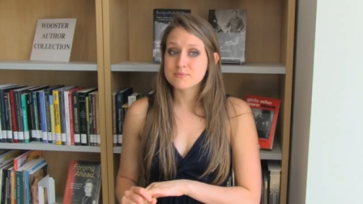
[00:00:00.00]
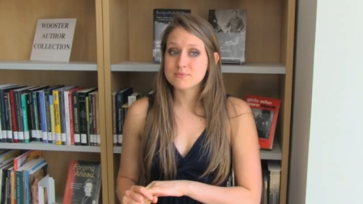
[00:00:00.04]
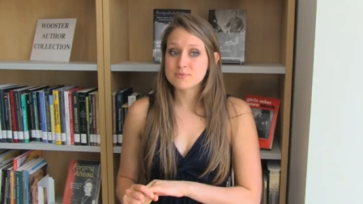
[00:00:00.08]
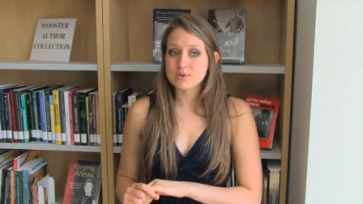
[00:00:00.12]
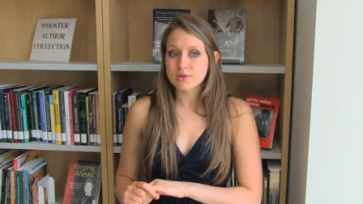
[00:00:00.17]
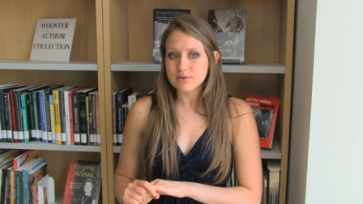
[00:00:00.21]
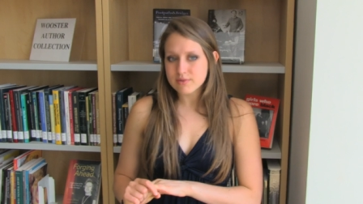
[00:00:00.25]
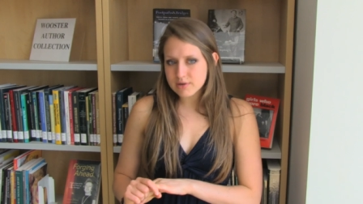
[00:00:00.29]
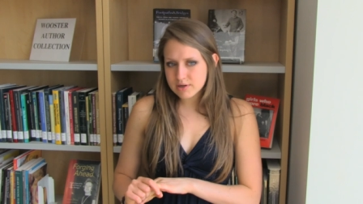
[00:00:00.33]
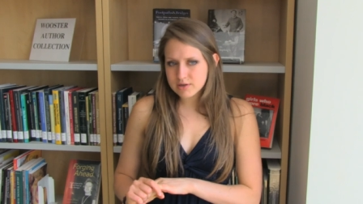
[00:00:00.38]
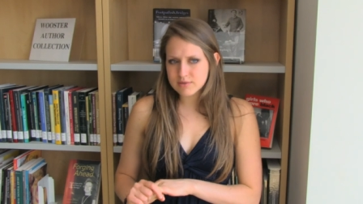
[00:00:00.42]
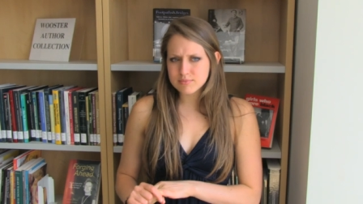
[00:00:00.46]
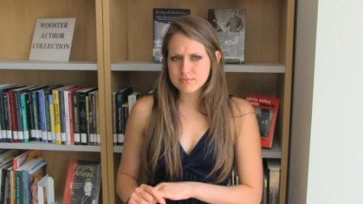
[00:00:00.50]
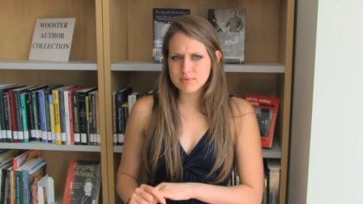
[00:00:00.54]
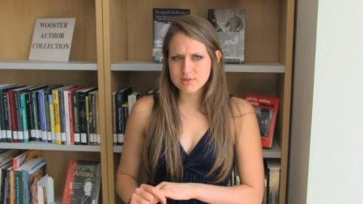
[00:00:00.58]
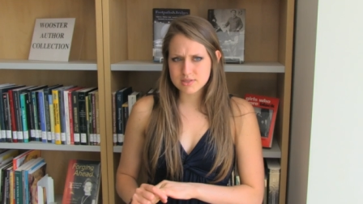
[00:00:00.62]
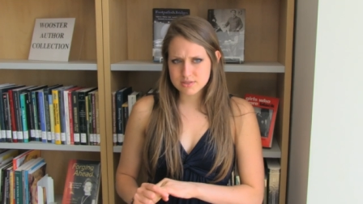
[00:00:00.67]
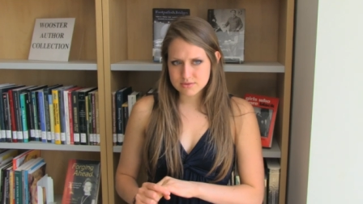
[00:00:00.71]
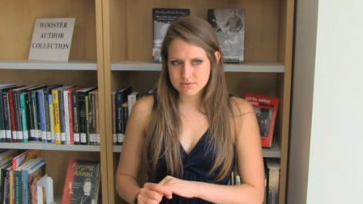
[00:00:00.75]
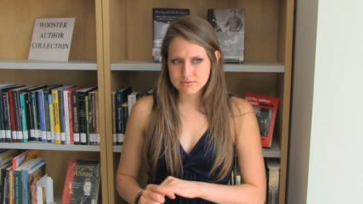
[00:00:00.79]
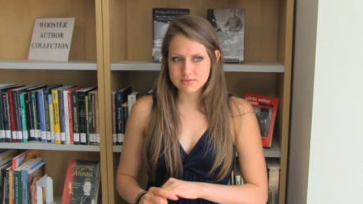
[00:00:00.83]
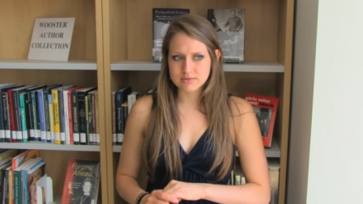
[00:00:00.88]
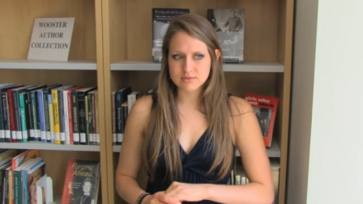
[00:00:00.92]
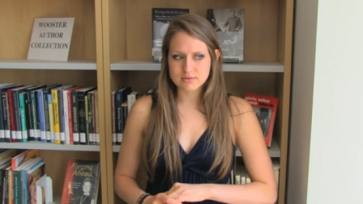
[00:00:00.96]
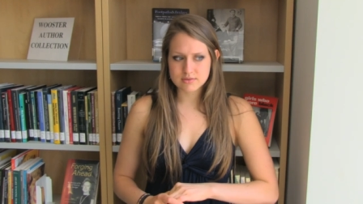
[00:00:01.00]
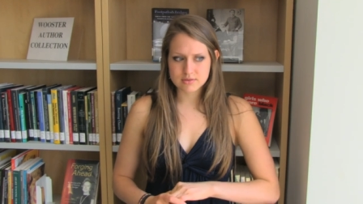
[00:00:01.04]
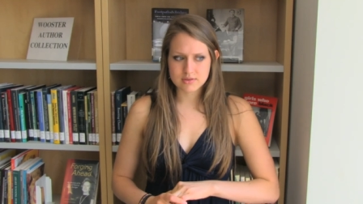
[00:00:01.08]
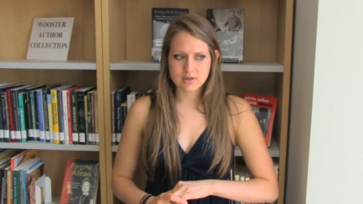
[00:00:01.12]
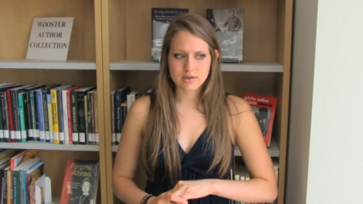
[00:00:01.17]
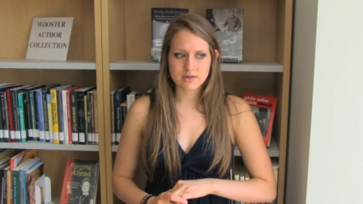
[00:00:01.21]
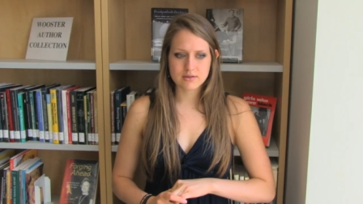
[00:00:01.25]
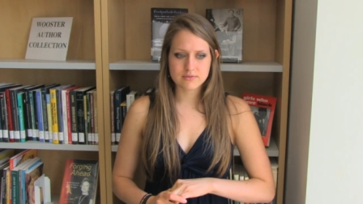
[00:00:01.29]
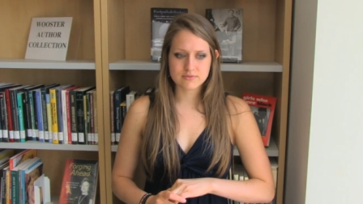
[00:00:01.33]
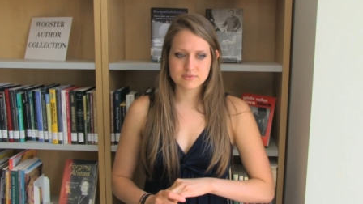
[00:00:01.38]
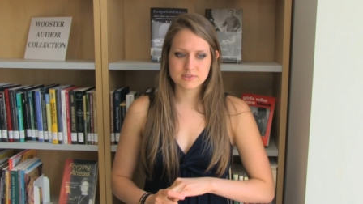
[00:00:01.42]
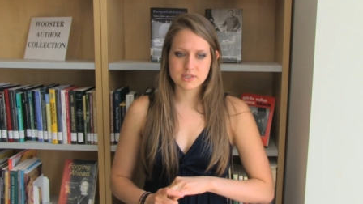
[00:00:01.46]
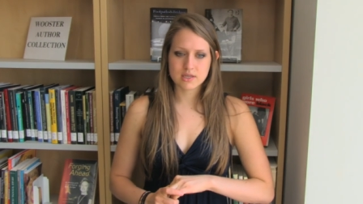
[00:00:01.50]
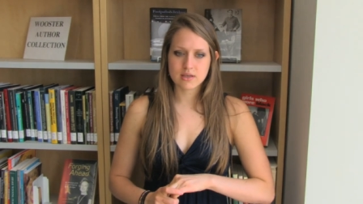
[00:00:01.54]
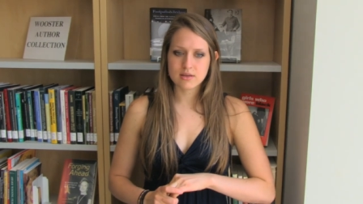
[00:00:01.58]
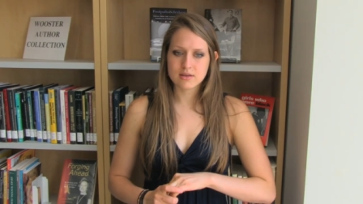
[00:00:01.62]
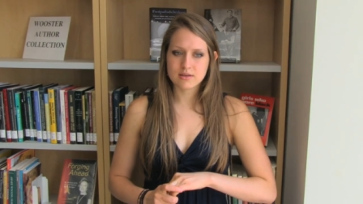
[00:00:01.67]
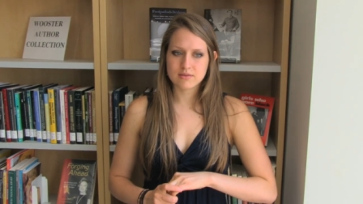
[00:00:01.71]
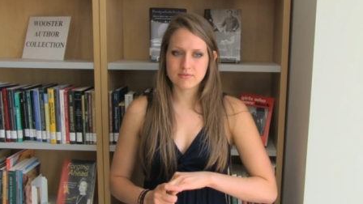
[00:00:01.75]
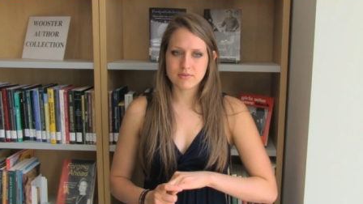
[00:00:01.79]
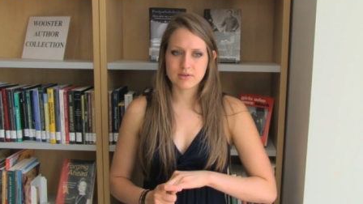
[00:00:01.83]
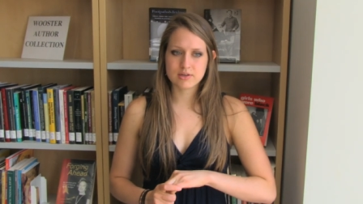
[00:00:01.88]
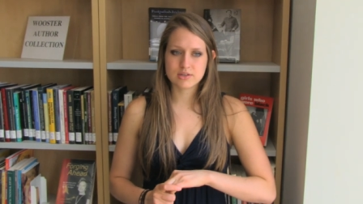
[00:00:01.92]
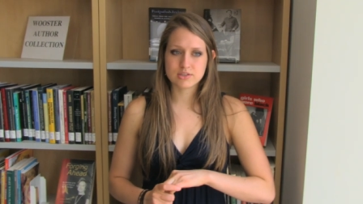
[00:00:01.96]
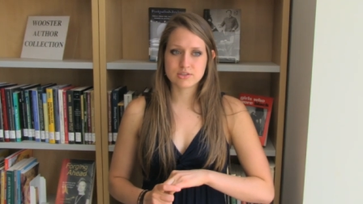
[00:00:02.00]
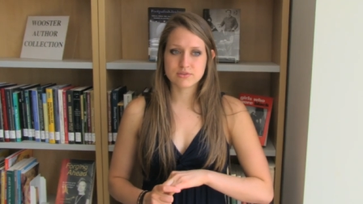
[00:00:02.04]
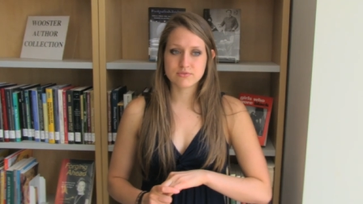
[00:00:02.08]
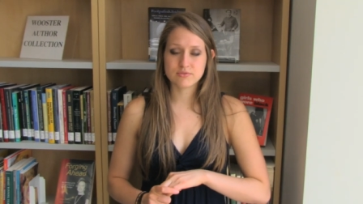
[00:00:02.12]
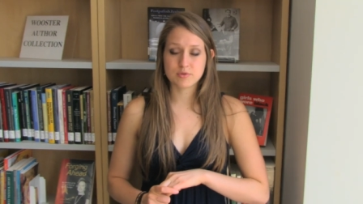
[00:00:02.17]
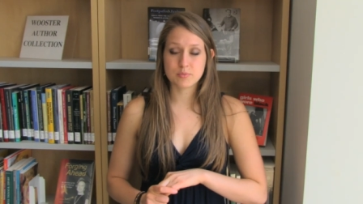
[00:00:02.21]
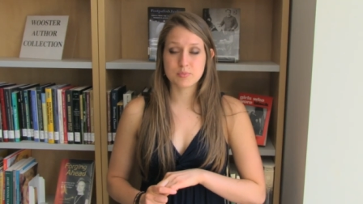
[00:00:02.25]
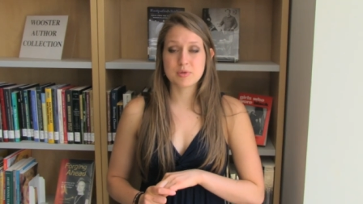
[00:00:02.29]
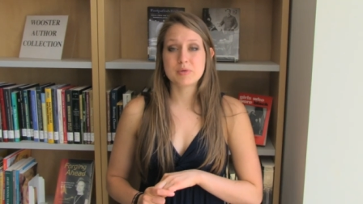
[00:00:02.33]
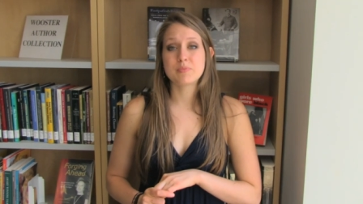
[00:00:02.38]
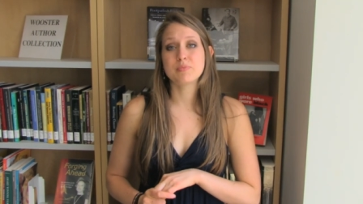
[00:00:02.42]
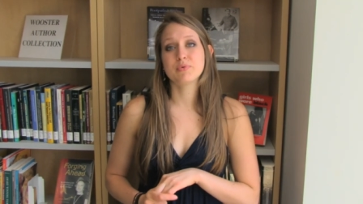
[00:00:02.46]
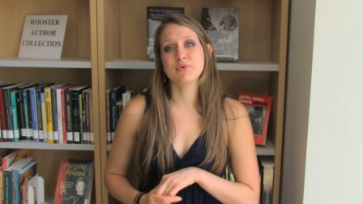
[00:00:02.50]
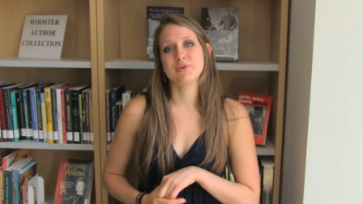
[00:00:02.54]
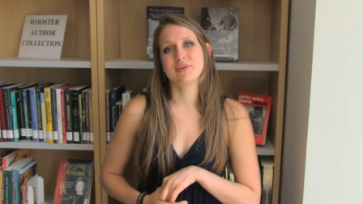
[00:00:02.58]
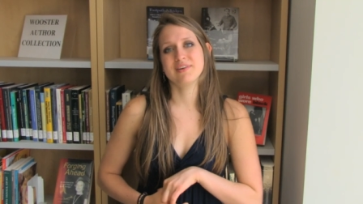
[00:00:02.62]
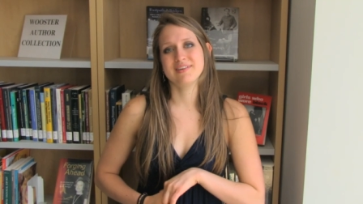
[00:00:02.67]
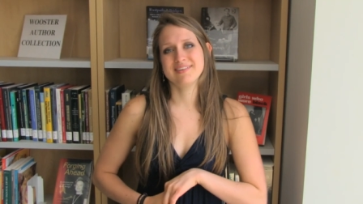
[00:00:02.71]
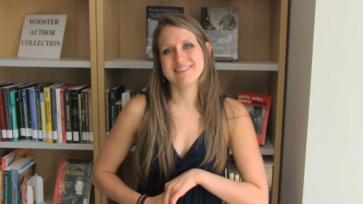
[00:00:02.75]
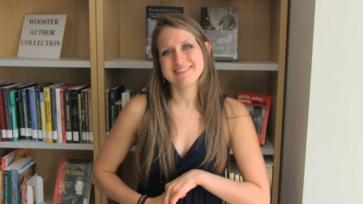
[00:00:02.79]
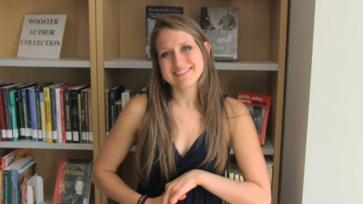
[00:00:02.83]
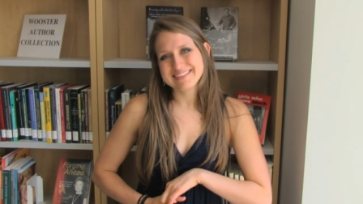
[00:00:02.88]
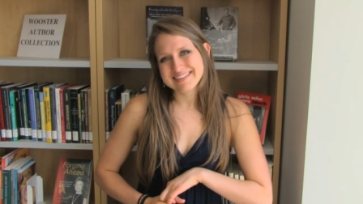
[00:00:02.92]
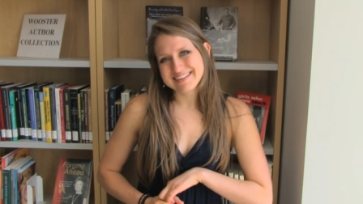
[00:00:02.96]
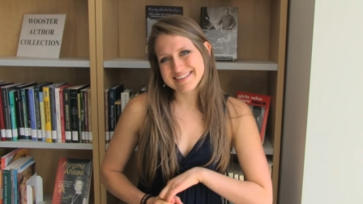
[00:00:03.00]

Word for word: So I'd recommend kind of taking advantage of the people here